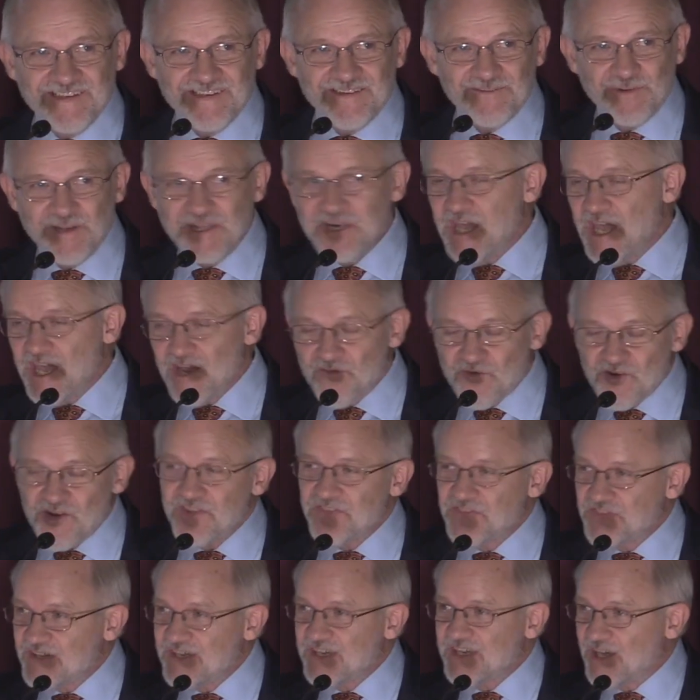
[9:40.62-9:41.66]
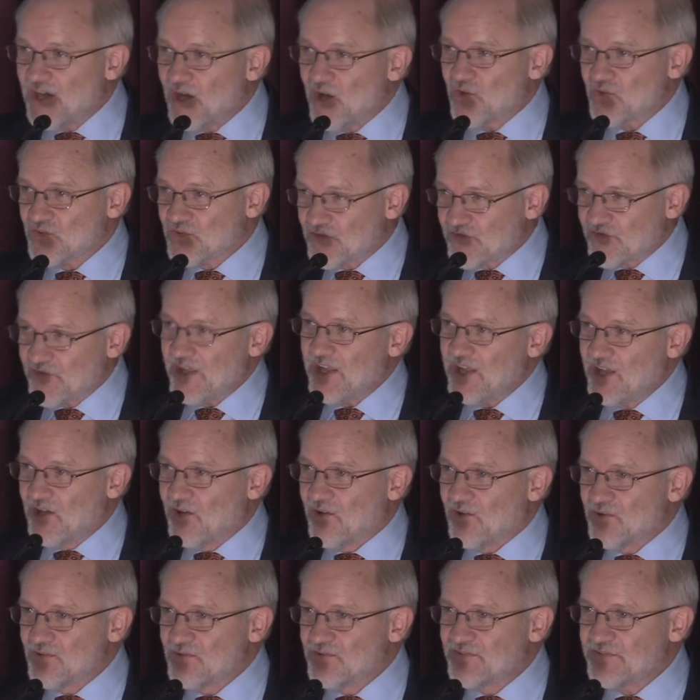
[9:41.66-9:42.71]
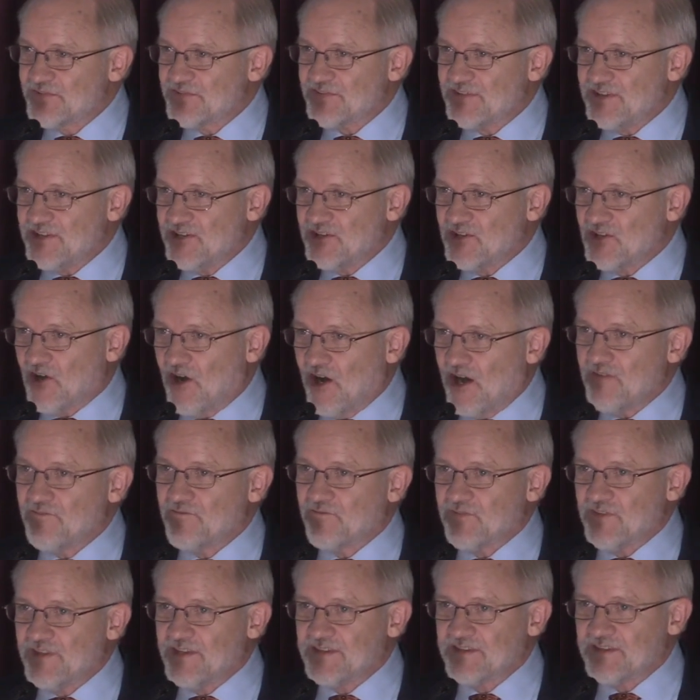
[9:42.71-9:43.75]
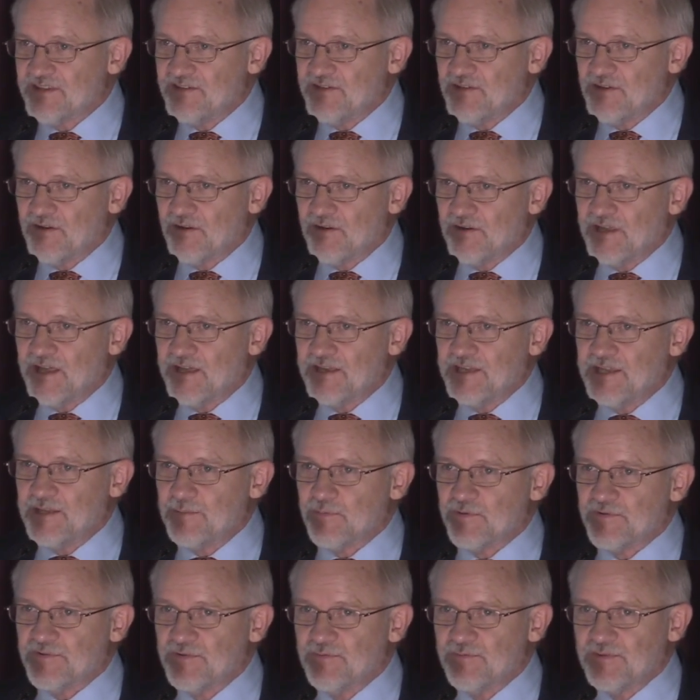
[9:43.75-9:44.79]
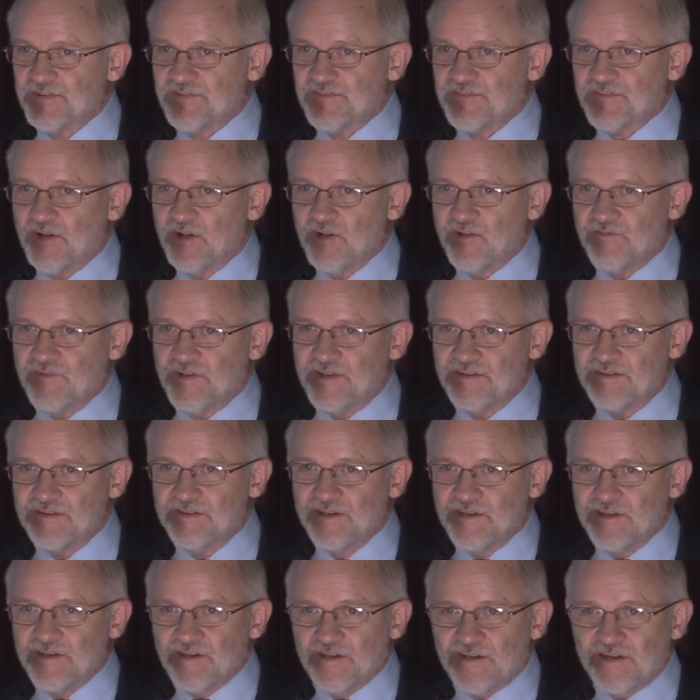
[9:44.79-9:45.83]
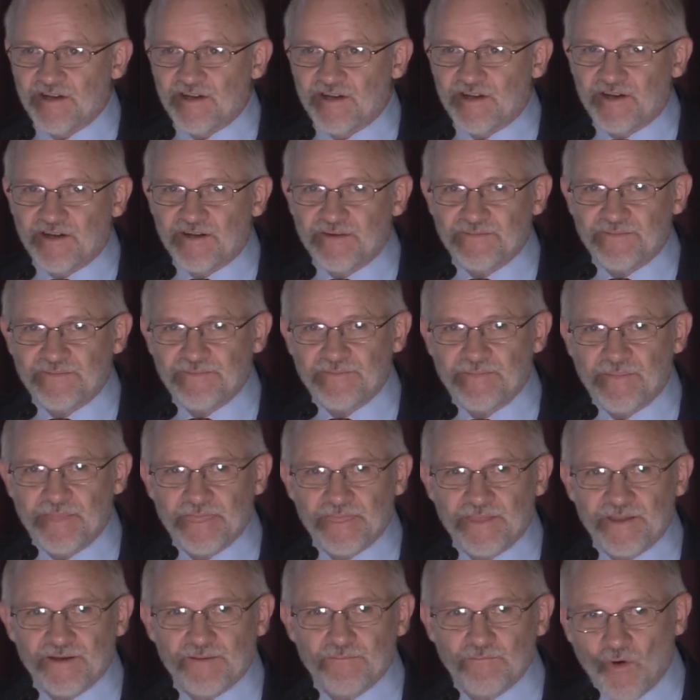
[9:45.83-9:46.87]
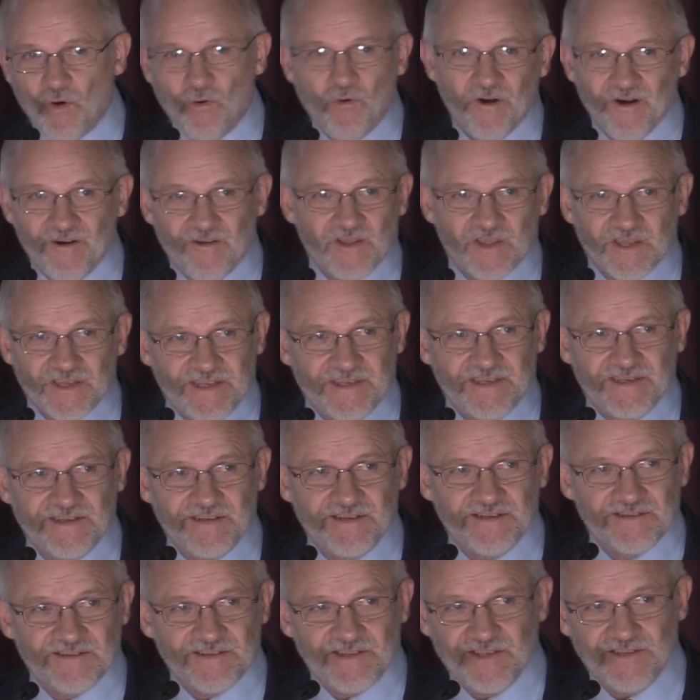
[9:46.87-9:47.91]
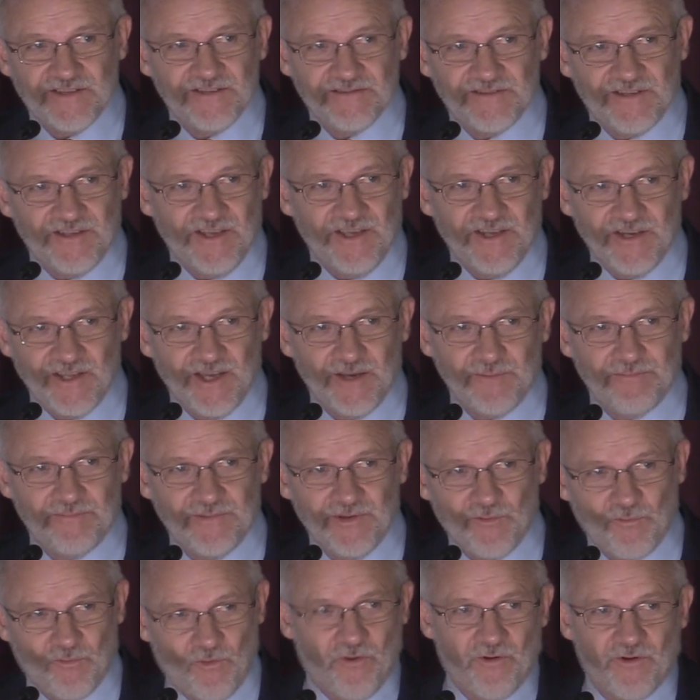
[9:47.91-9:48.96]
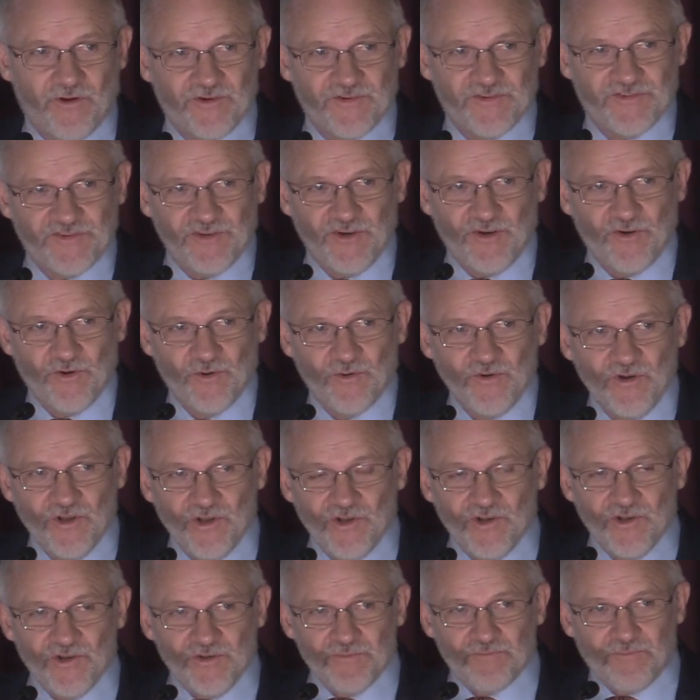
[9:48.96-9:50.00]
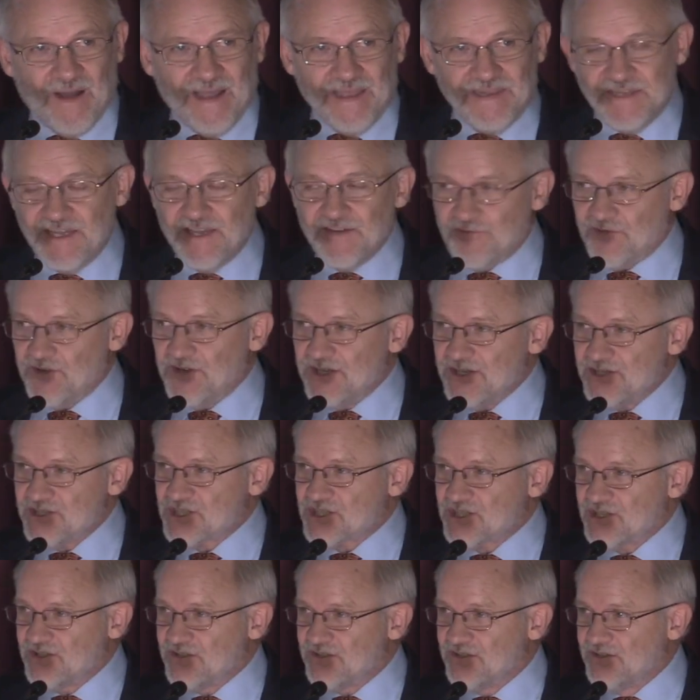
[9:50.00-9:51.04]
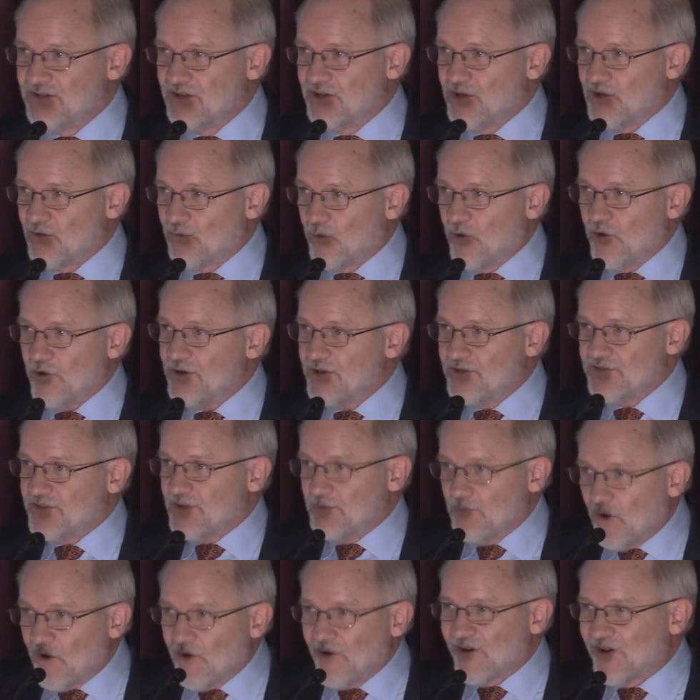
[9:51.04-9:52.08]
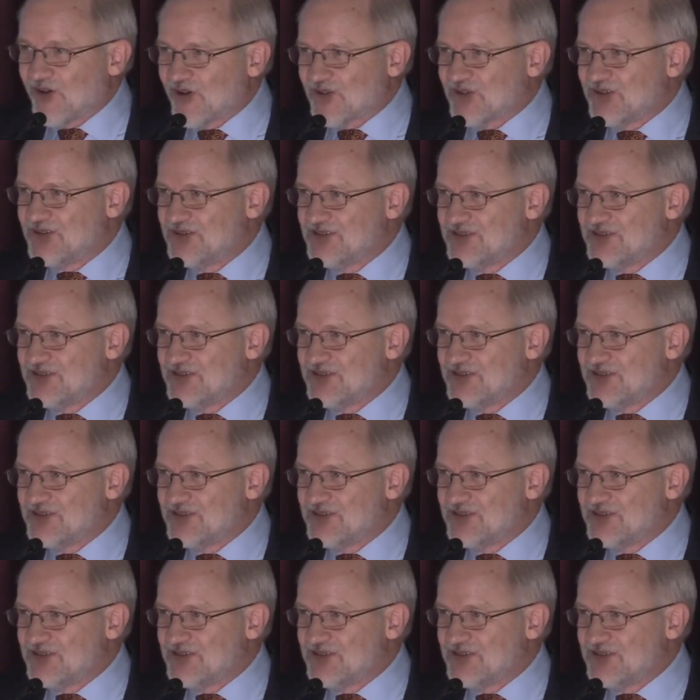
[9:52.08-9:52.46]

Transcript: when everything else fails in conflict and you are not able to resolve it um, morally, then you end up in war. So, by definition, war is immoral.